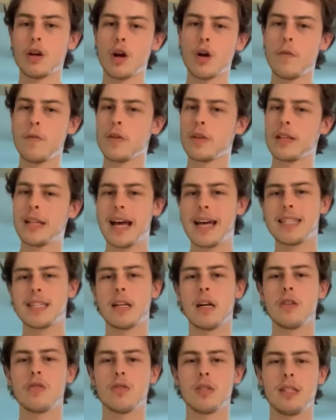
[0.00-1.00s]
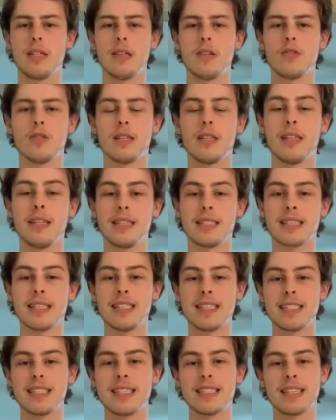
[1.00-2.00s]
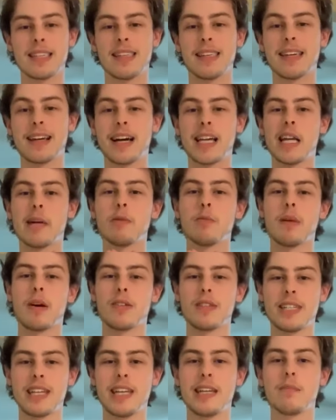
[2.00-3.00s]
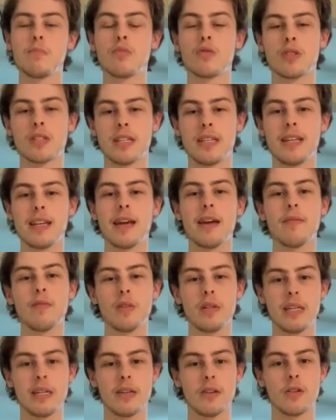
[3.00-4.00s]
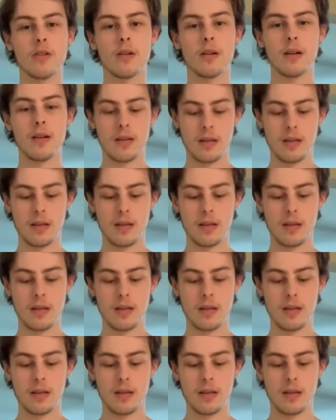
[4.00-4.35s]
Over the last 100 years, it has consistently gone up about 10% every year.